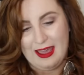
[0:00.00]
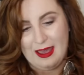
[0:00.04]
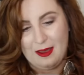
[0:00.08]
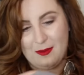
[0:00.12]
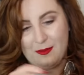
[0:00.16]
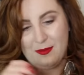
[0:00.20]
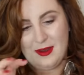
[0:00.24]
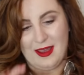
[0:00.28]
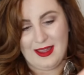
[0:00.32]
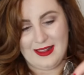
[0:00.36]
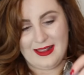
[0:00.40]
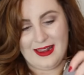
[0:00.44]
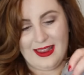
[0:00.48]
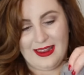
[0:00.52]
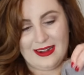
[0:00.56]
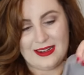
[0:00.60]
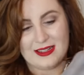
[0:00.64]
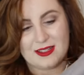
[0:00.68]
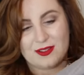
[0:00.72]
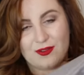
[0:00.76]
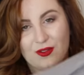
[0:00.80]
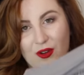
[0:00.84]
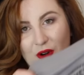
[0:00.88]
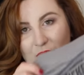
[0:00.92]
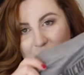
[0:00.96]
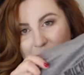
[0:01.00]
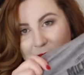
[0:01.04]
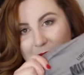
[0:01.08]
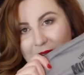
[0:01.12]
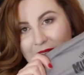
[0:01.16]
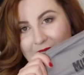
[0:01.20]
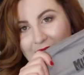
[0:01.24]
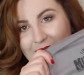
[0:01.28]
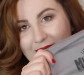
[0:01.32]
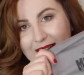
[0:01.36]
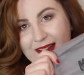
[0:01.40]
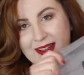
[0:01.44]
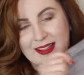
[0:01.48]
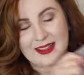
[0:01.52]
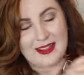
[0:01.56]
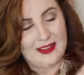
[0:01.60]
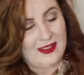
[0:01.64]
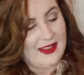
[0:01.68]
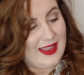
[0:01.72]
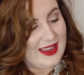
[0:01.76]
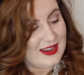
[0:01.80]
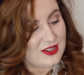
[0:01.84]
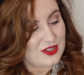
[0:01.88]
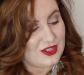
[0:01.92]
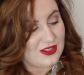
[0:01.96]
um, and then it's from a
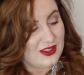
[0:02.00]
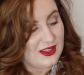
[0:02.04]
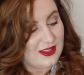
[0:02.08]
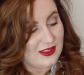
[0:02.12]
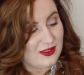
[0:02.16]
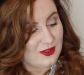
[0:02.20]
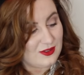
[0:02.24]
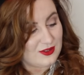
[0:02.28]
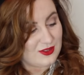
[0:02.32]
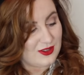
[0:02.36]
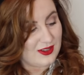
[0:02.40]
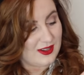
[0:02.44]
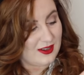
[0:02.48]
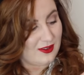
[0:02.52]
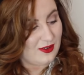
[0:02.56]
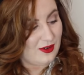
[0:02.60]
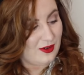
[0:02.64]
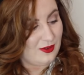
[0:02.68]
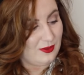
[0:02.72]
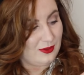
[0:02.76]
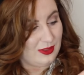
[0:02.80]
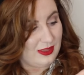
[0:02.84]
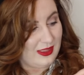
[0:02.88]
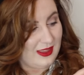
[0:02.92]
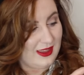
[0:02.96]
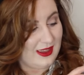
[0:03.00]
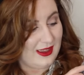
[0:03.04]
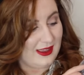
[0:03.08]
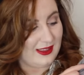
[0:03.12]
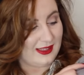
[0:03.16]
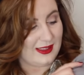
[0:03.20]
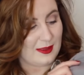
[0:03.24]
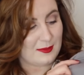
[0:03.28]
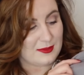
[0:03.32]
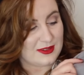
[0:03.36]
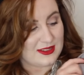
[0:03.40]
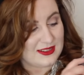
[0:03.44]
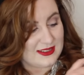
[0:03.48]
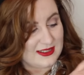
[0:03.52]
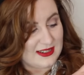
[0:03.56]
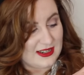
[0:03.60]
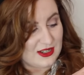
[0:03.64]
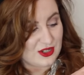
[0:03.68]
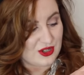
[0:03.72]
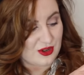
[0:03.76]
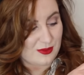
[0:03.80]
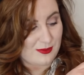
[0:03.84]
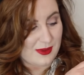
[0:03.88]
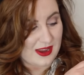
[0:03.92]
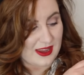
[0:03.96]
collection that they're doing called the Limited
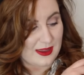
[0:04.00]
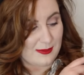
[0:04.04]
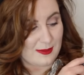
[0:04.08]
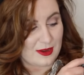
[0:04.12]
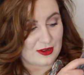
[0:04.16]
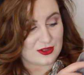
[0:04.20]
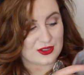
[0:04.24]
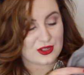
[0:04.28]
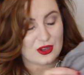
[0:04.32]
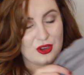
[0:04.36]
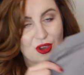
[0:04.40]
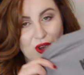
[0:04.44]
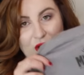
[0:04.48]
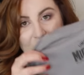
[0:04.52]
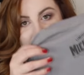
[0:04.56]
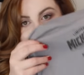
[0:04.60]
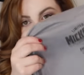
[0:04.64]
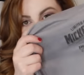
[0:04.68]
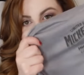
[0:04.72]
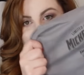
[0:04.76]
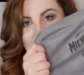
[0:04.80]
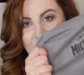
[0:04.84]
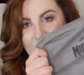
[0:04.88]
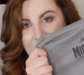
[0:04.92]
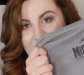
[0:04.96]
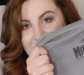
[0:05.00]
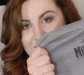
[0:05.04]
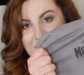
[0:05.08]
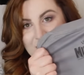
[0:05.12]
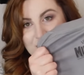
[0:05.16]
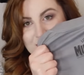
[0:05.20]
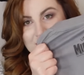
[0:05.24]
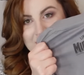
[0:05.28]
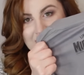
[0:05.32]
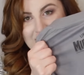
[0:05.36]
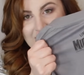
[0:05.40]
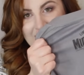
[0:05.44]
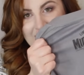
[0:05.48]
Edition Mickey Mouse Short Films